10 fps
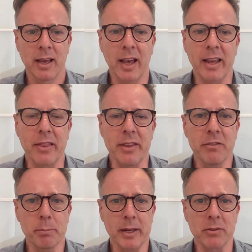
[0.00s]
Again,
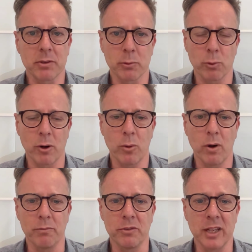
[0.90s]
this speaks to the role
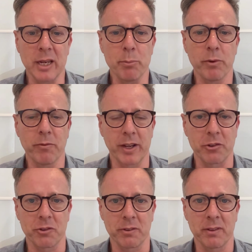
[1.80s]
of deep
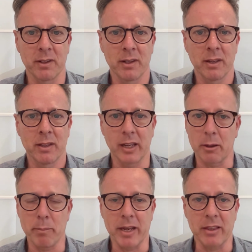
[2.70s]
reflection that
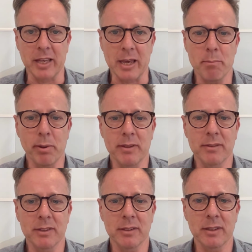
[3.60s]
can make the
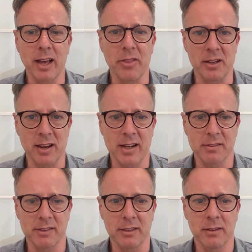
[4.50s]
implicit and the
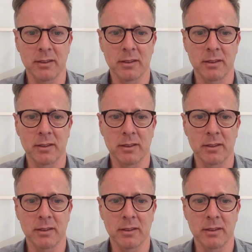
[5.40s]
tacit